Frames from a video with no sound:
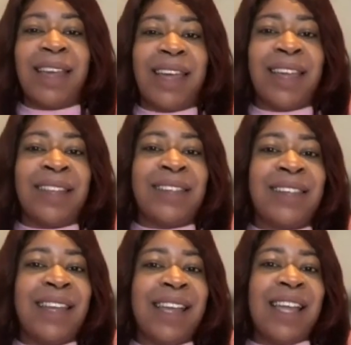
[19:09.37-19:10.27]
And,
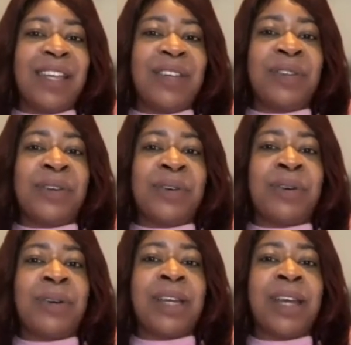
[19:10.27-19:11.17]

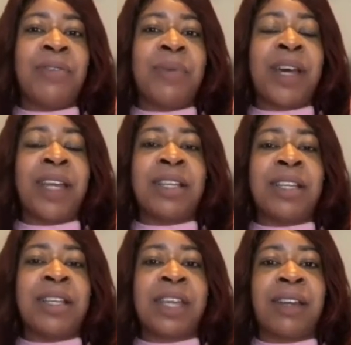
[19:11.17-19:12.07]
everybody
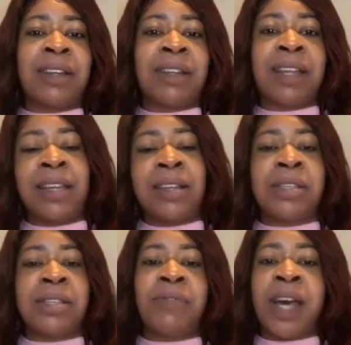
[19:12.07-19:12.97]
is kind of like
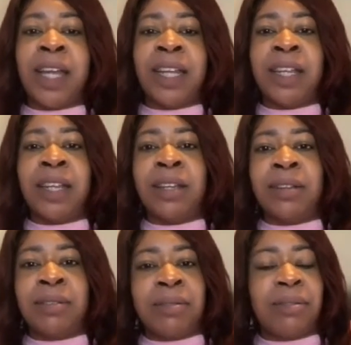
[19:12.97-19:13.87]
divided and